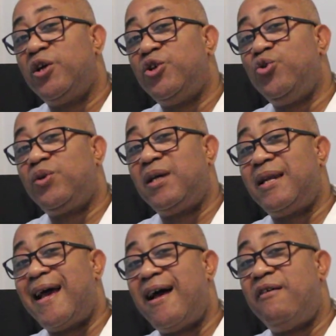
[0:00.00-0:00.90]
you can
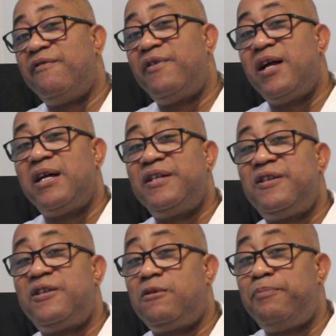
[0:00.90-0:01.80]
have a
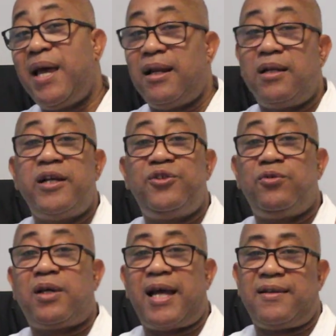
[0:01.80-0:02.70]
spell
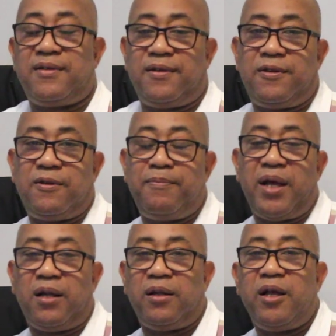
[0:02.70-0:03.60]
to cast a
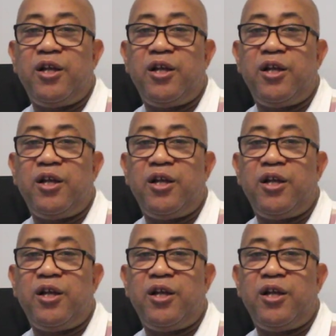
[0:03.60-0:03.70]
spell.